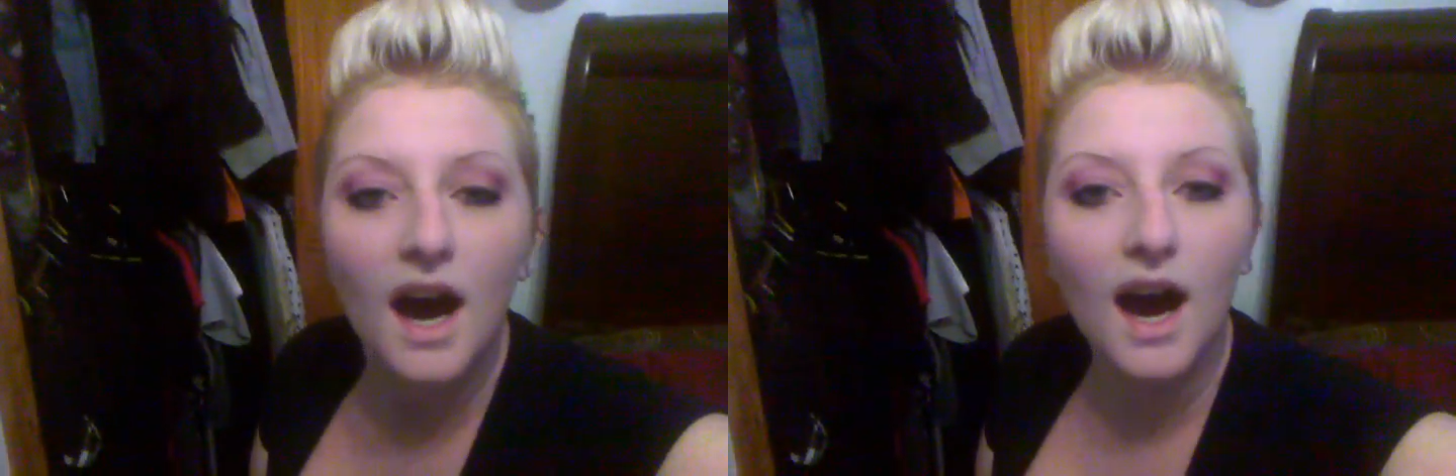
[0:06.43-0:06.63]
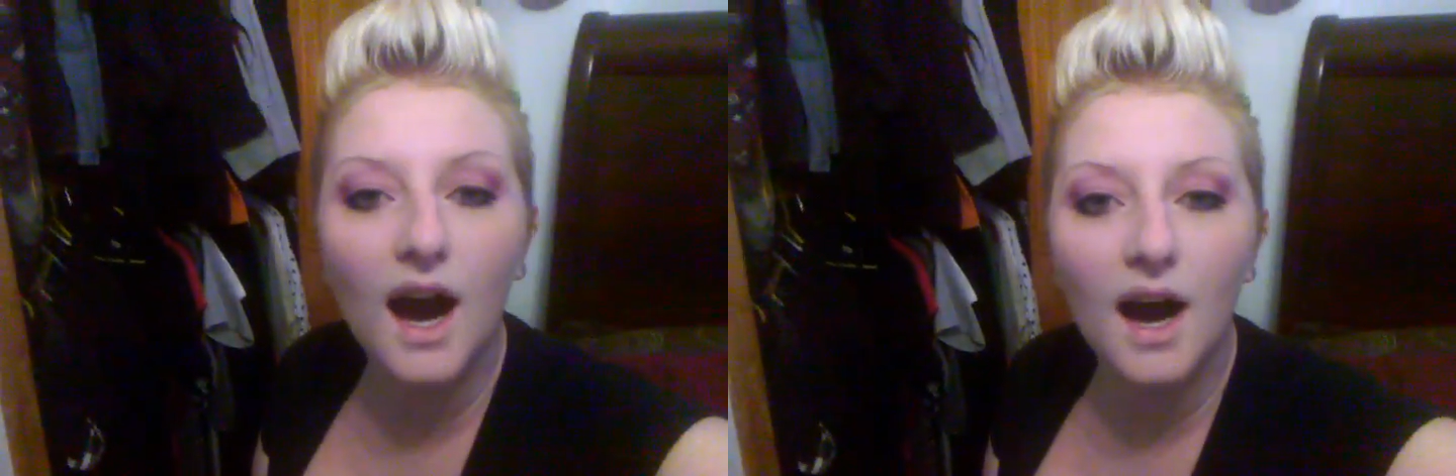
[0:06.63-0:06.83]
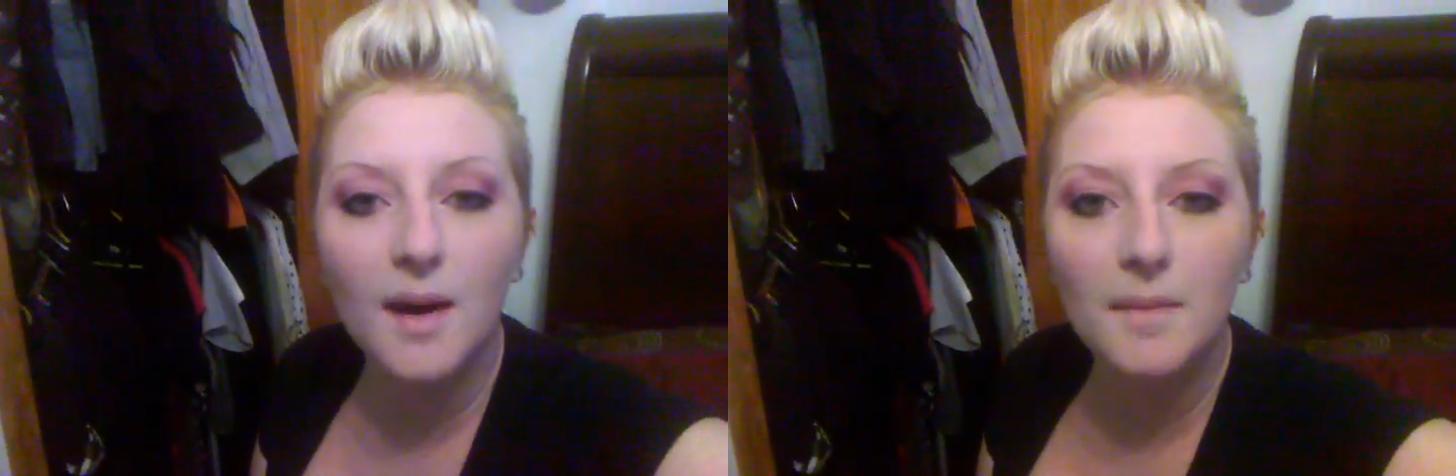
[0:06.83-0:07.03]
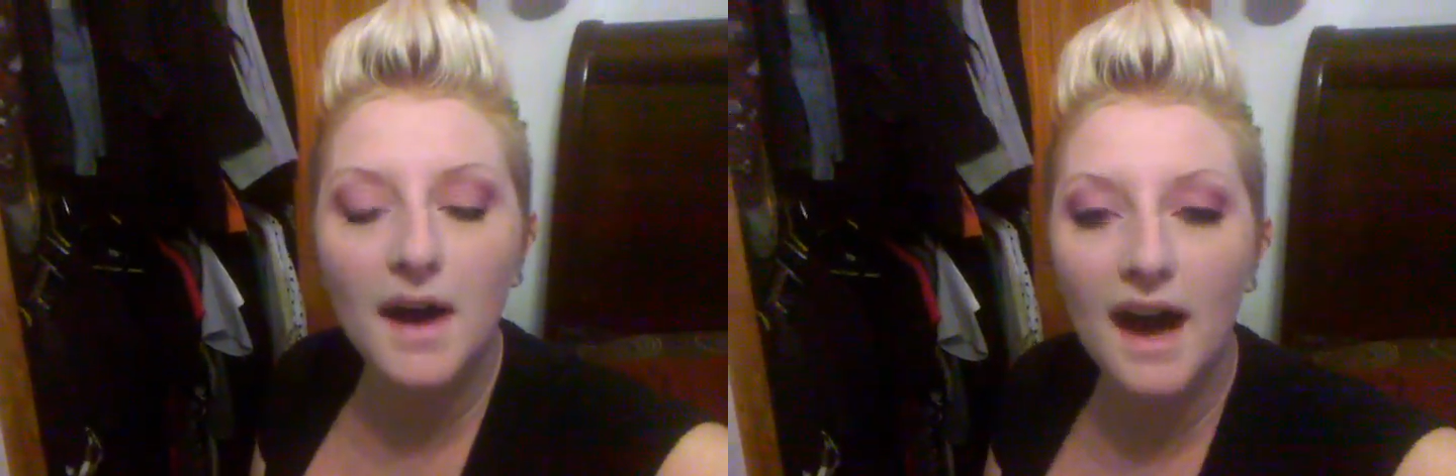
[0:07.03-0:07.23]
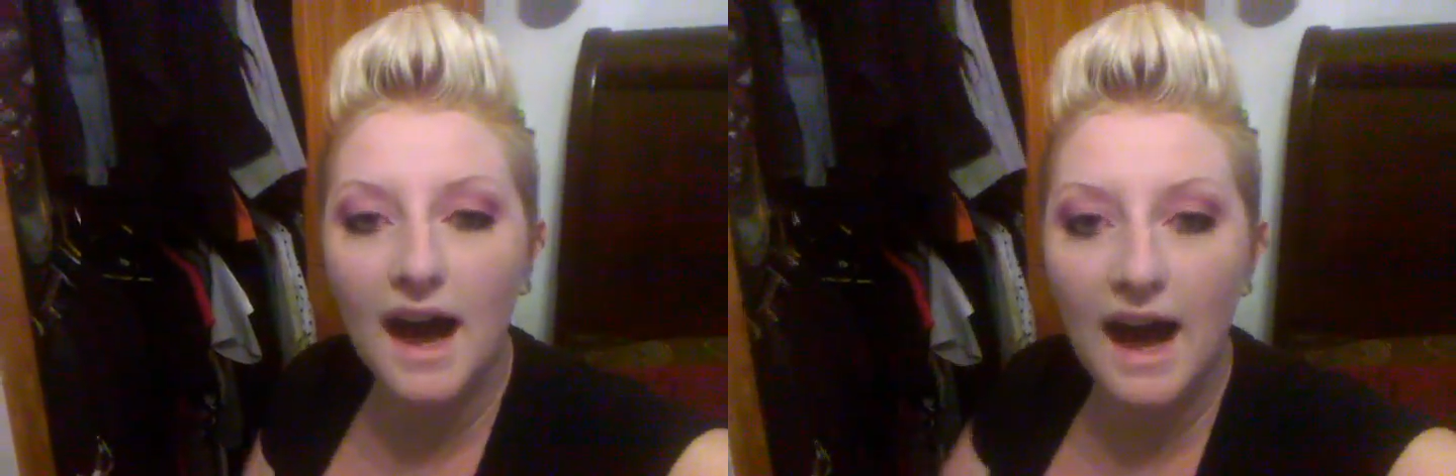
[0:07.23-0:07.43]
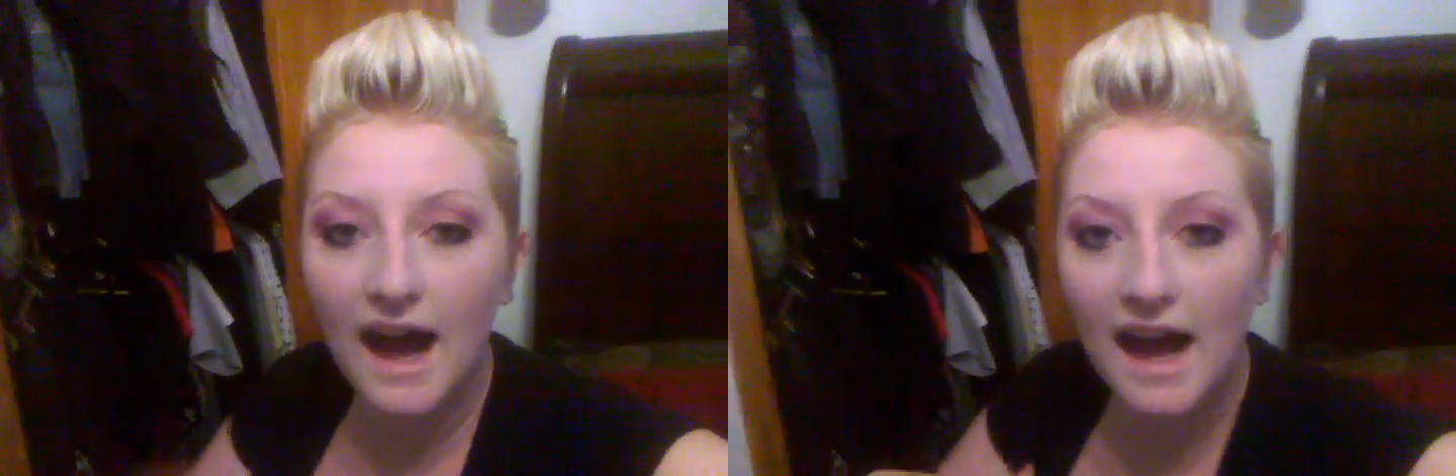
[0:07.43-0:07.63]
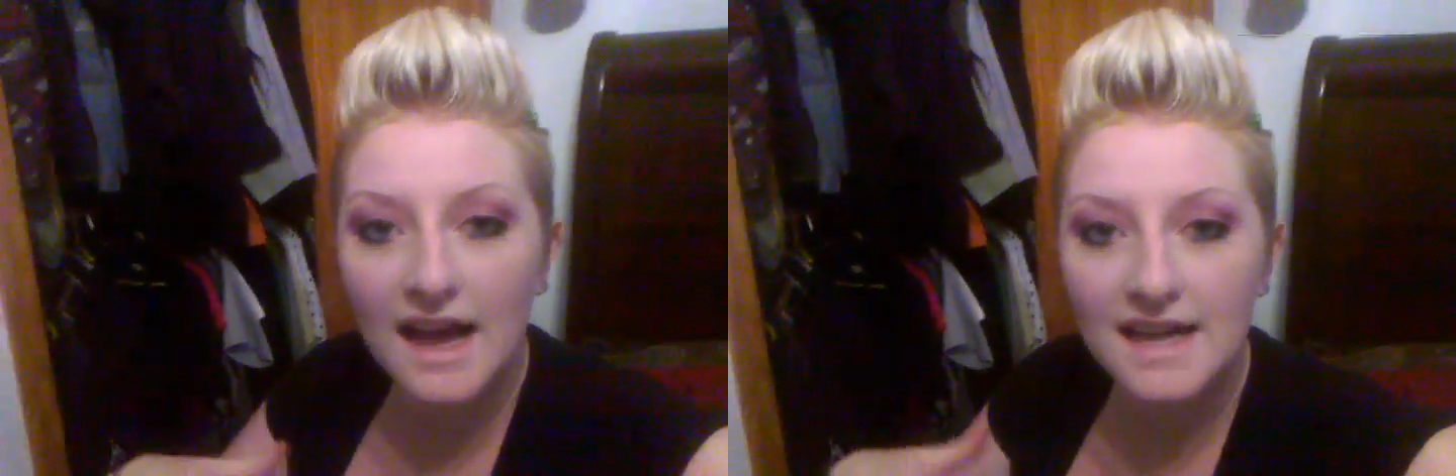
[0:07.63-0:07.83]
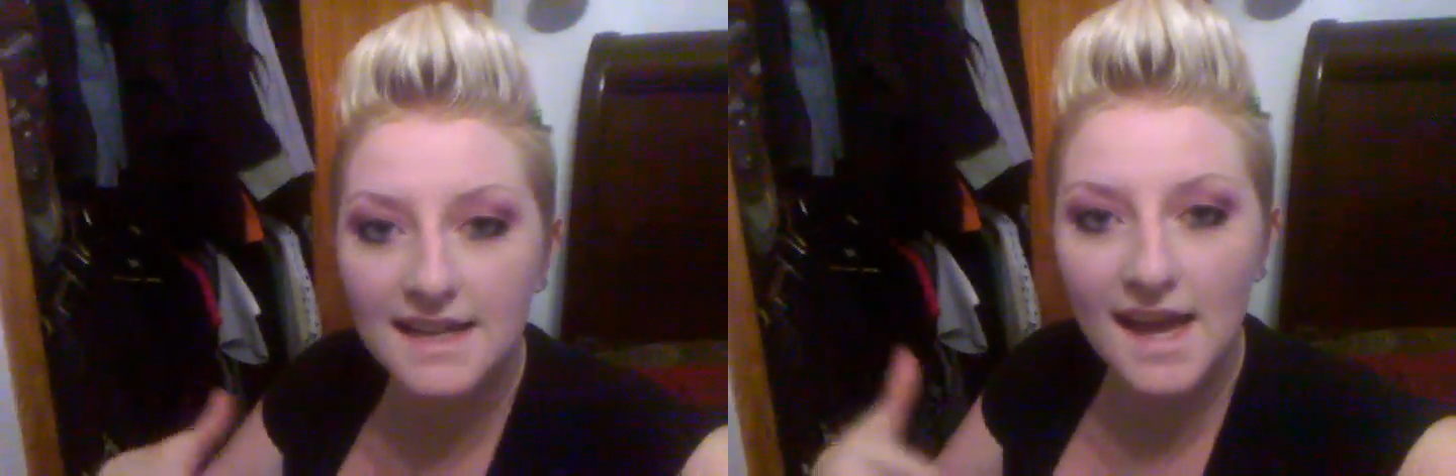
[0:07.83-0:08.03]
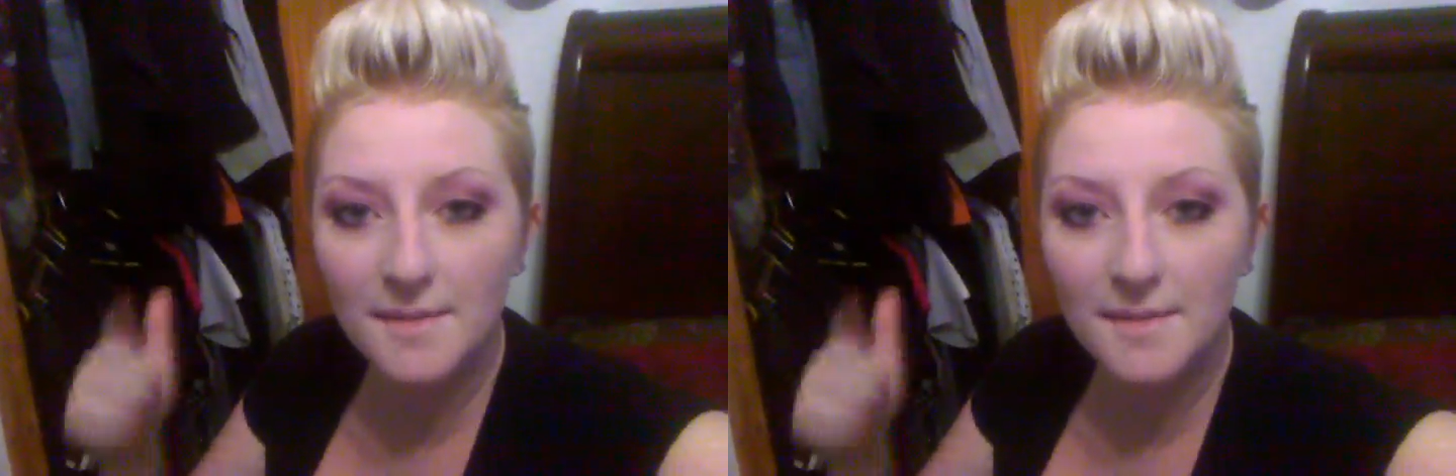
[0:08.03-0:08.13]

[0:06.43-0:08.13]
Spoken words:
I